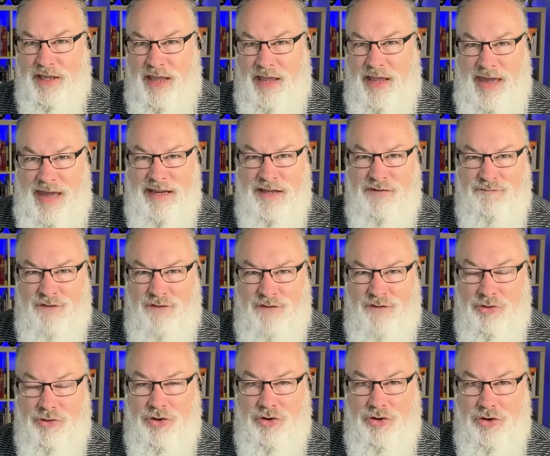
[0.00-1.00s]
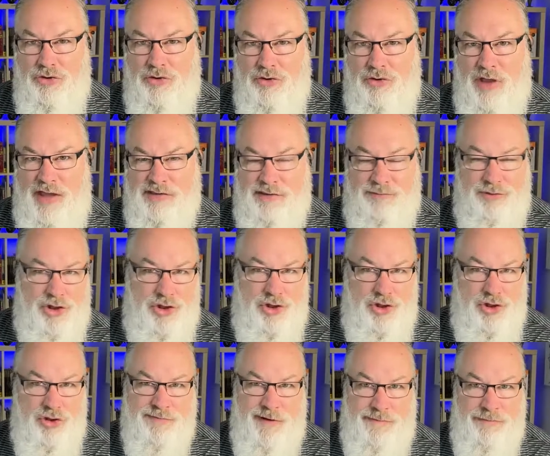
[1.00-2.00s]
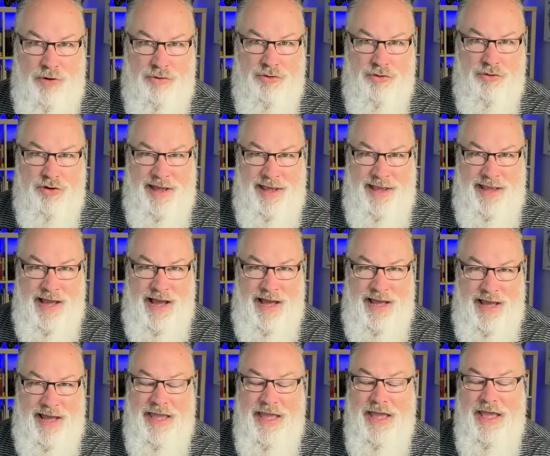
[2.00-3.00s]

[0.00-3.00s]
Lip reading: adding value to you guys. I'm a huge proponent of AI.